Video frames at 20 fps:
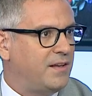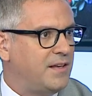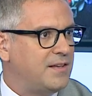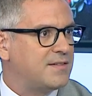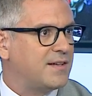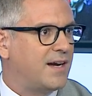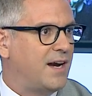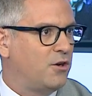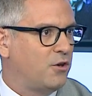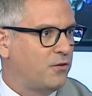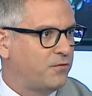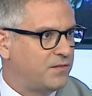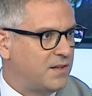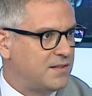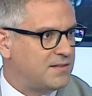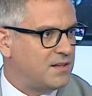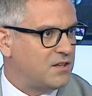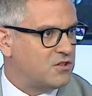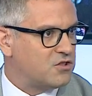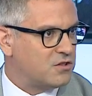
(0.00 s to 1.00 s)
these kind of
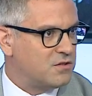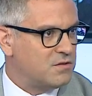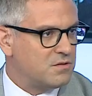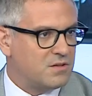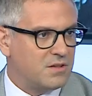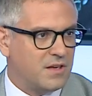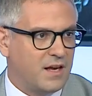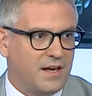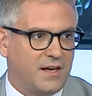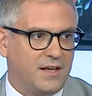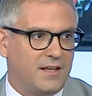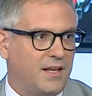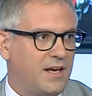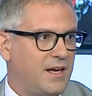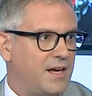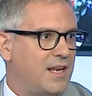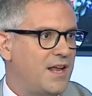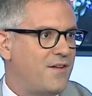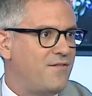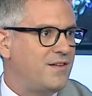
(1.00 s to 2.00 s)
decisions,
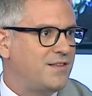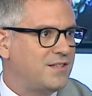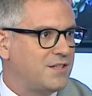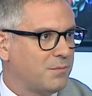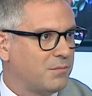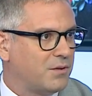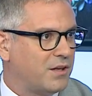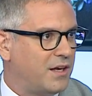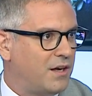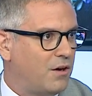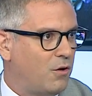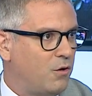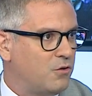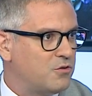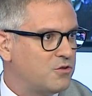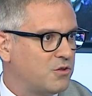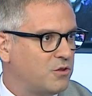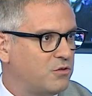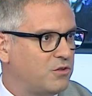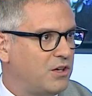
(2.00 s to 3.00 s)
inevitably,
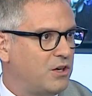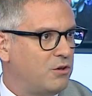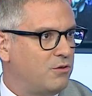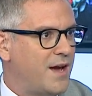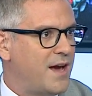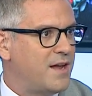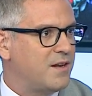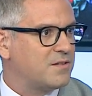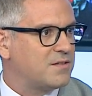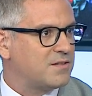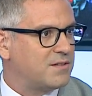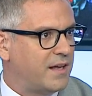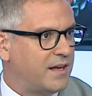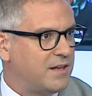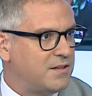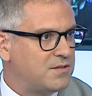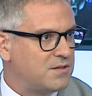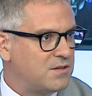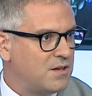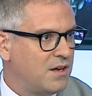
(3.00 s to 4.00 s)
also the United
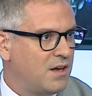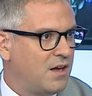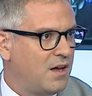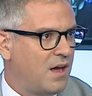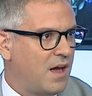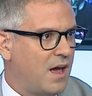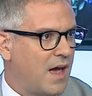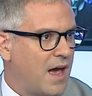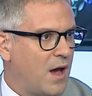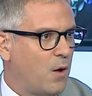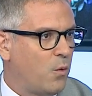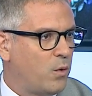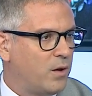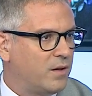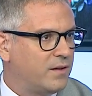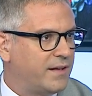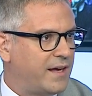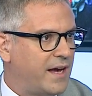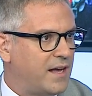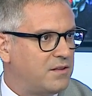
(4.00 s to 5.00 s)
States
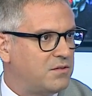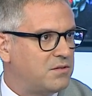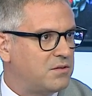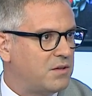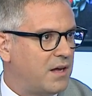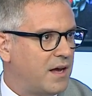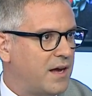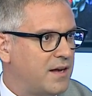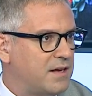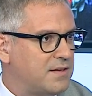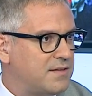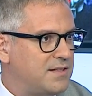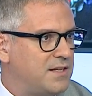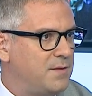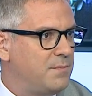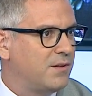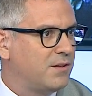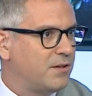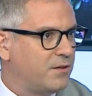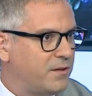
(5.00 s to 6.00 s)
will get
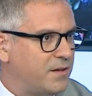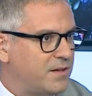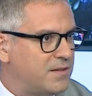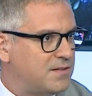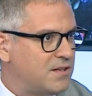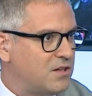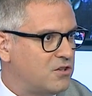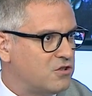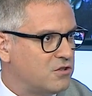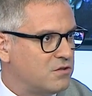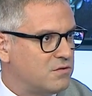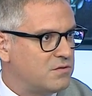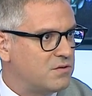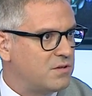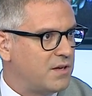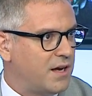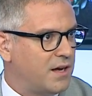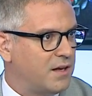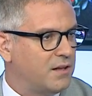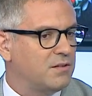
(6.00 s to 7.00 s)
similar
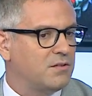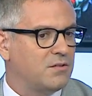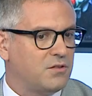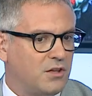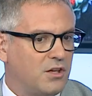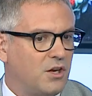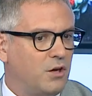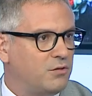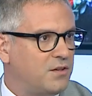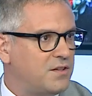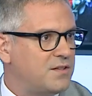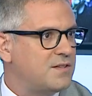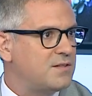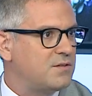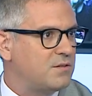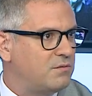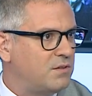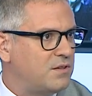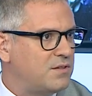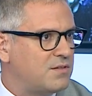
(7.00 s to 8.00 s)
decisions. And, you know,
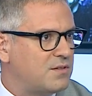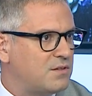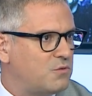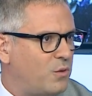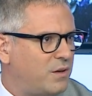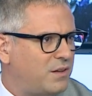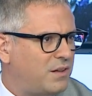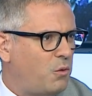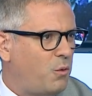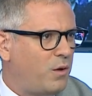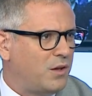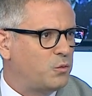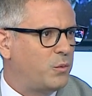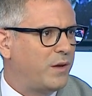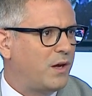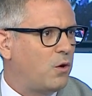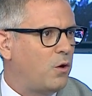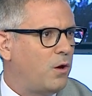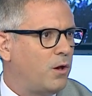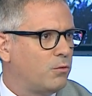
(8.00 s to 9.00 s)
this is what
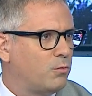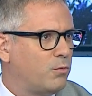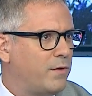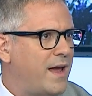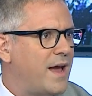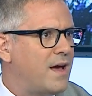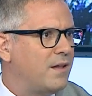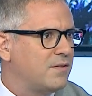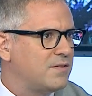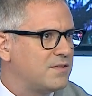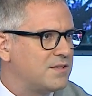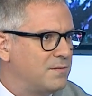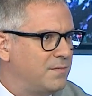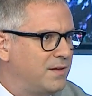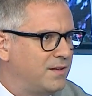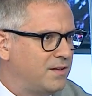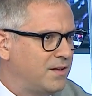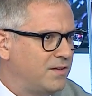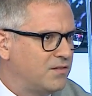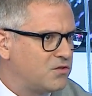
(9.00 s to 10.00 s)
we call
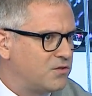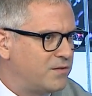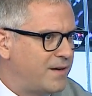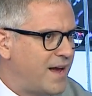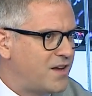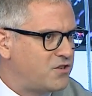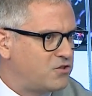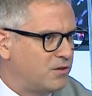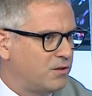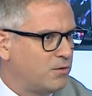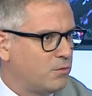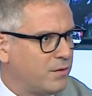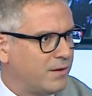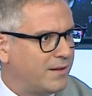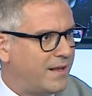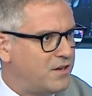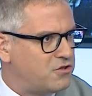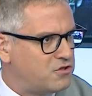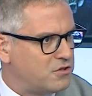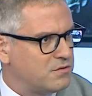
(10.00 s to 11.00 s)
realism in the international
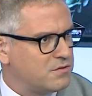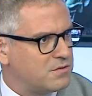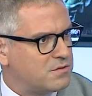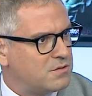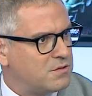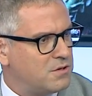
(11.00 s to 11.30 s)
relations.